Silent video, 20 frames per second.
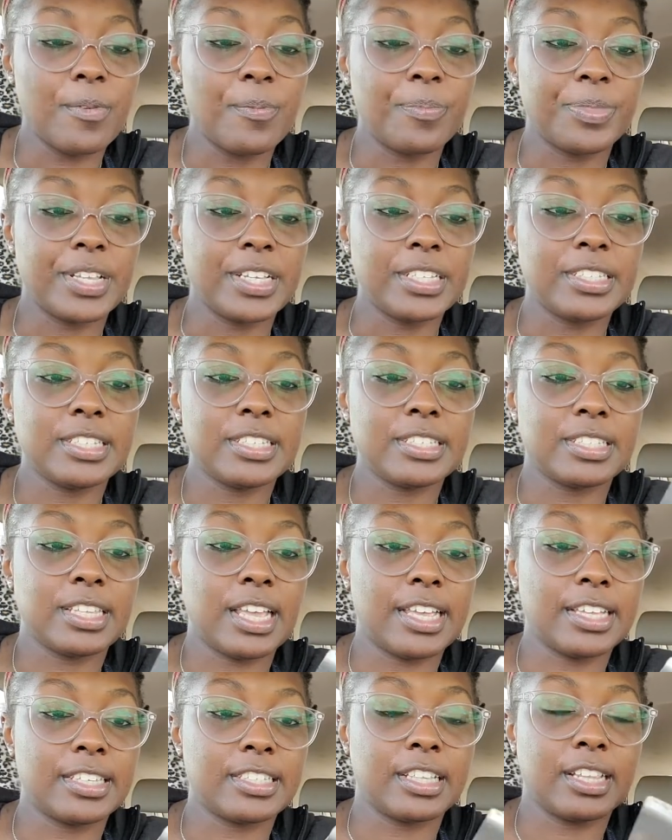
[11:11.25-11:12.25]
This is
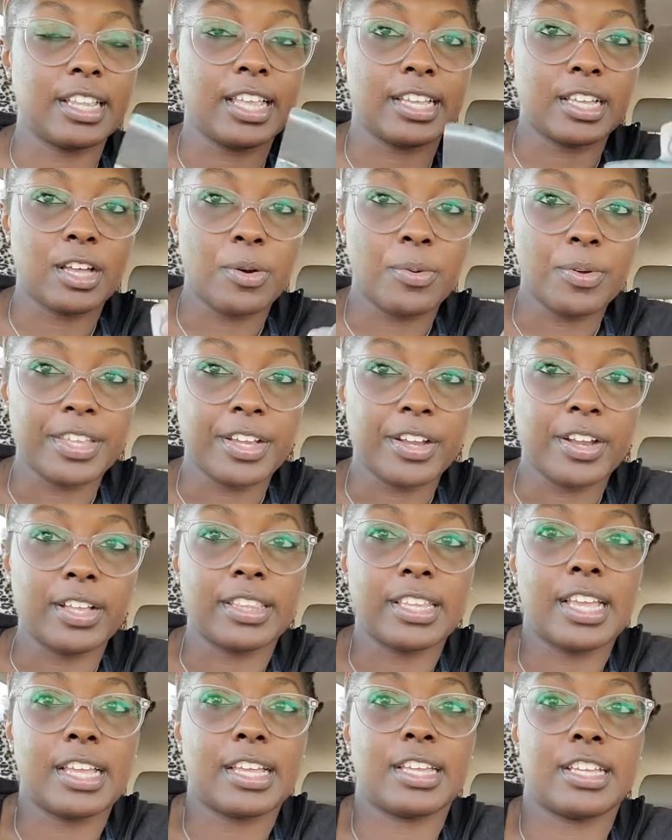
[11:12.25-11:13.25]
like to like go in there
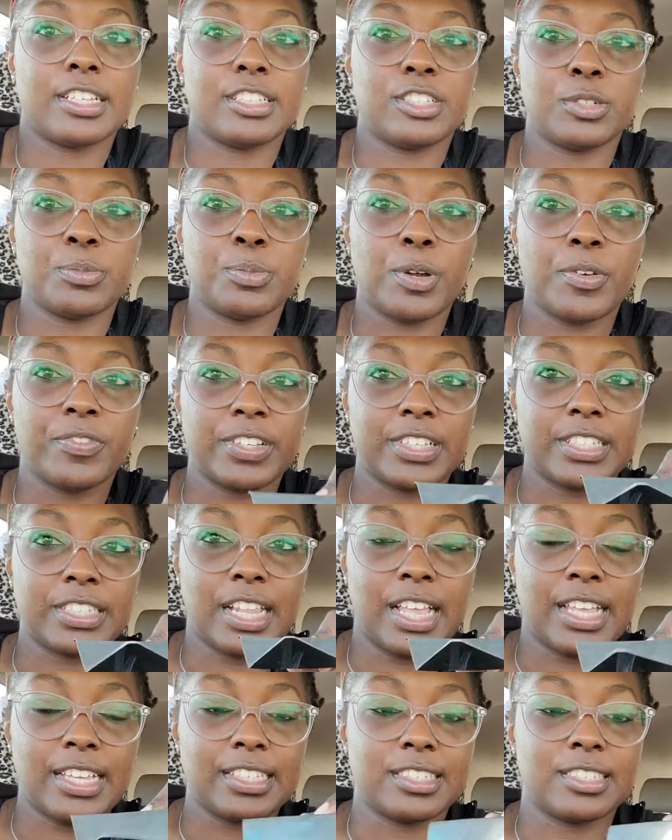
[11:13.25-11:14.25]
and like get your perfect
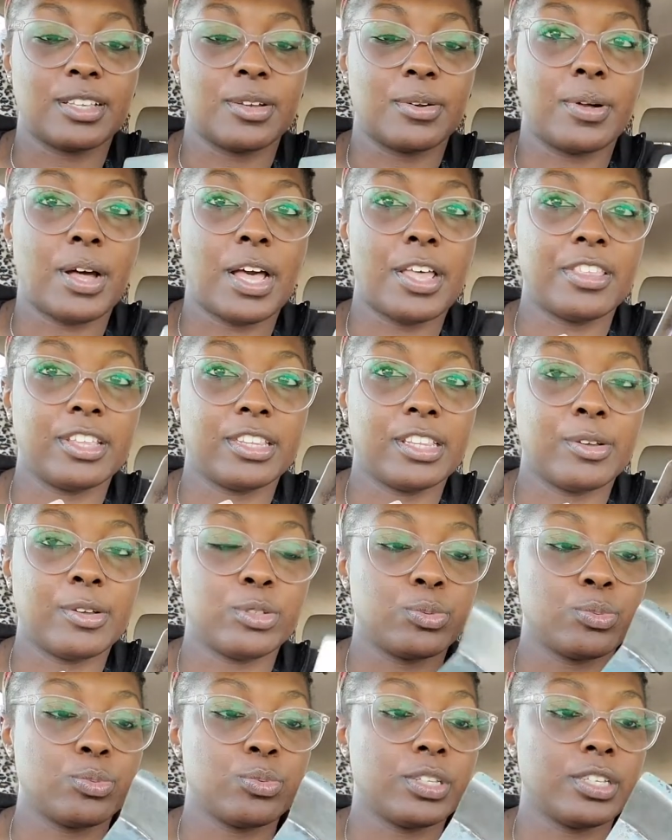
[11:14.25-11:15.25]
slice. So I thought that
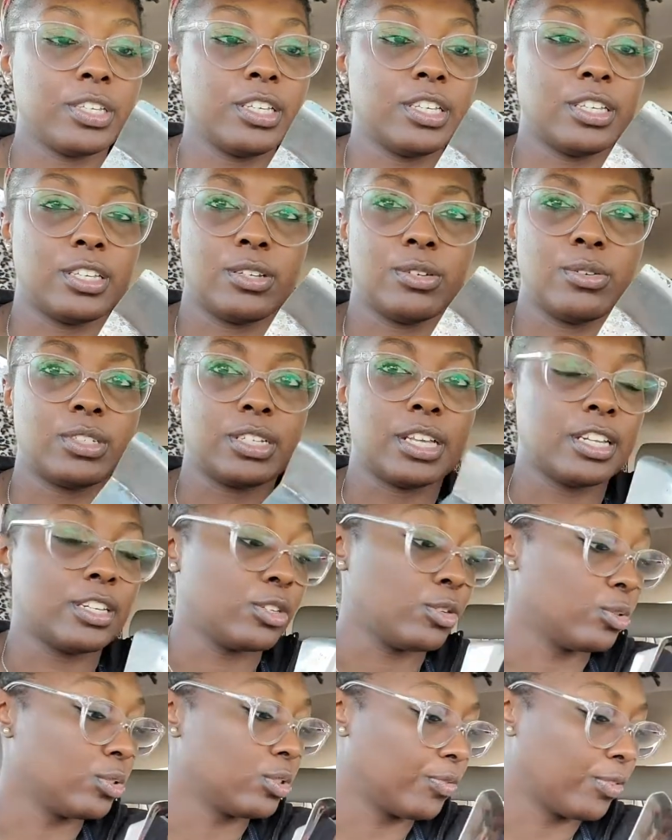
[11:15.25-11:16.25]
was really cute and
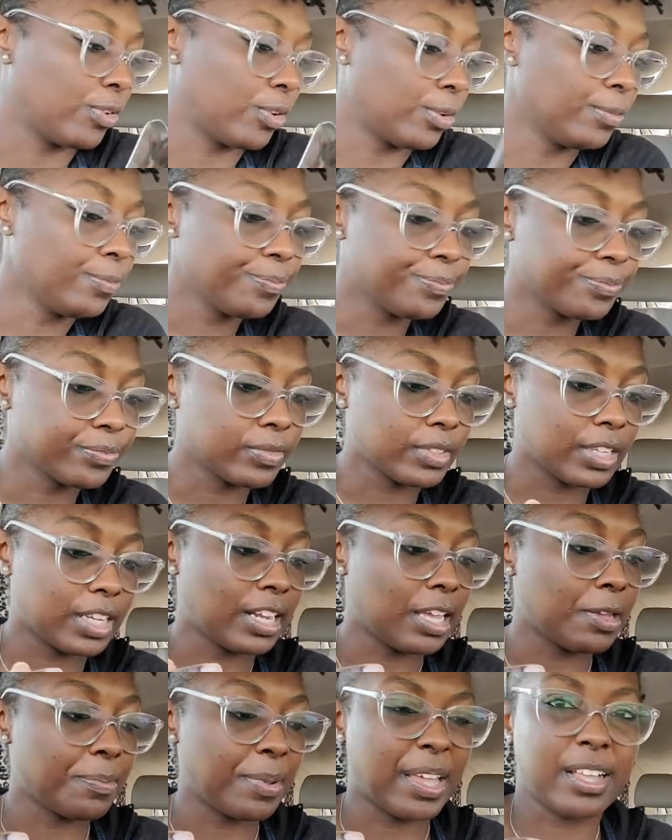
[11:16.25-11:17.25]
useful.
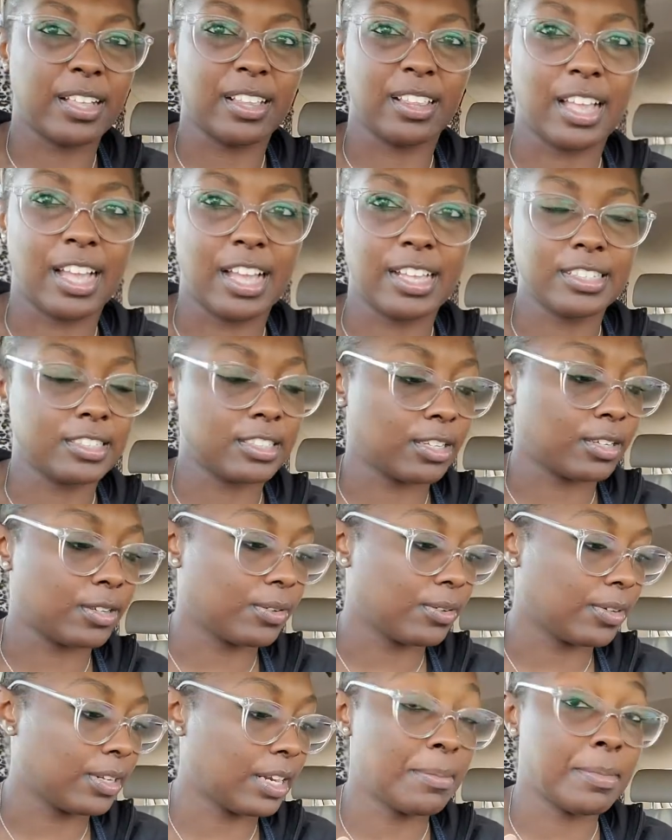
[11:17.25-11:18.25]
And I bake a lot,
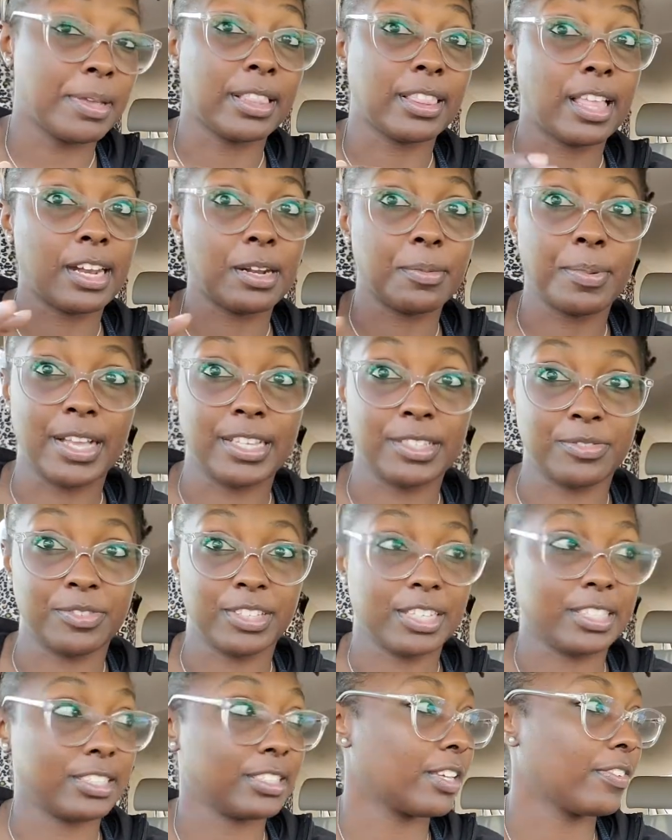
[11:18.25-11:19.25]
so, and I made a lot of pies for
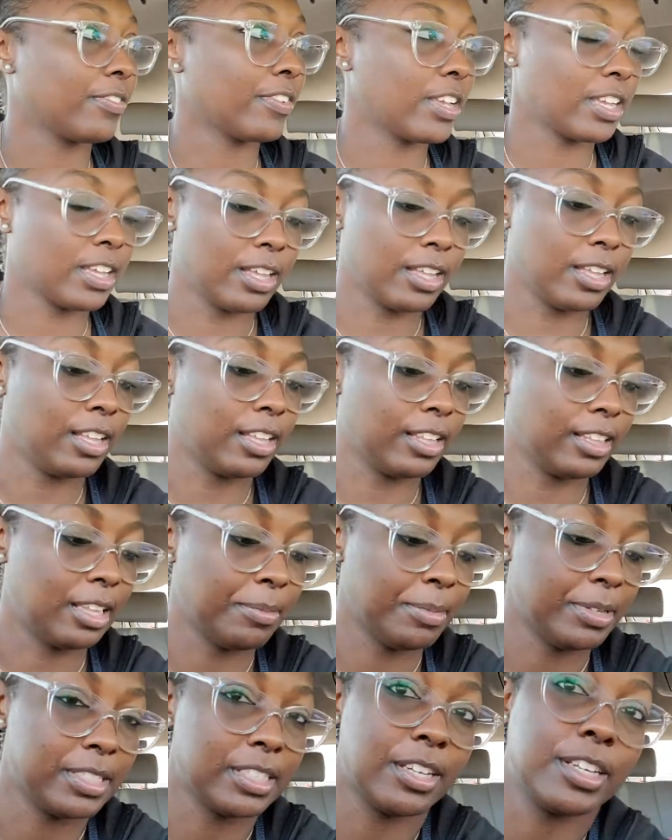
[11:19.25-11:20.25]
Thanksgiving, uh, let
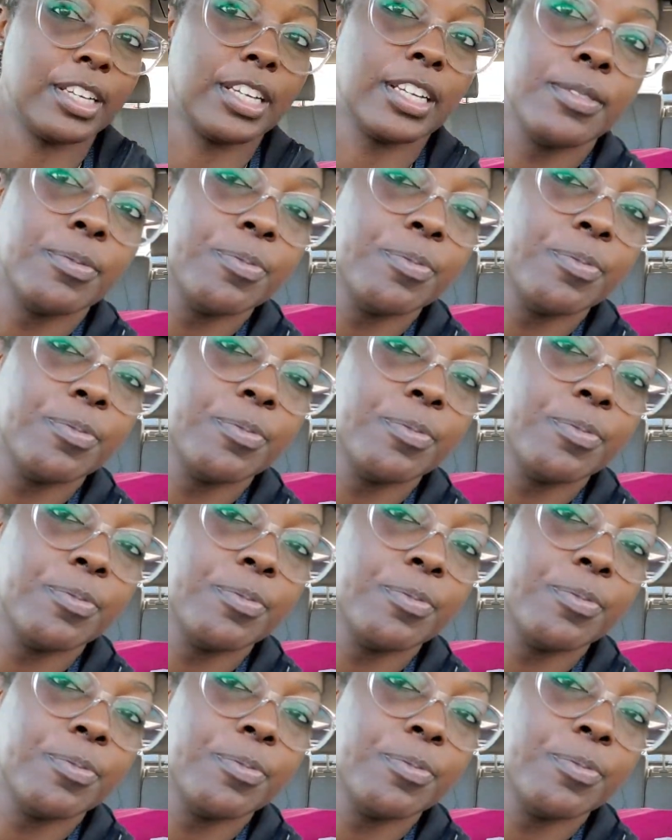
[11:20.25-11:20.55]
me tell you.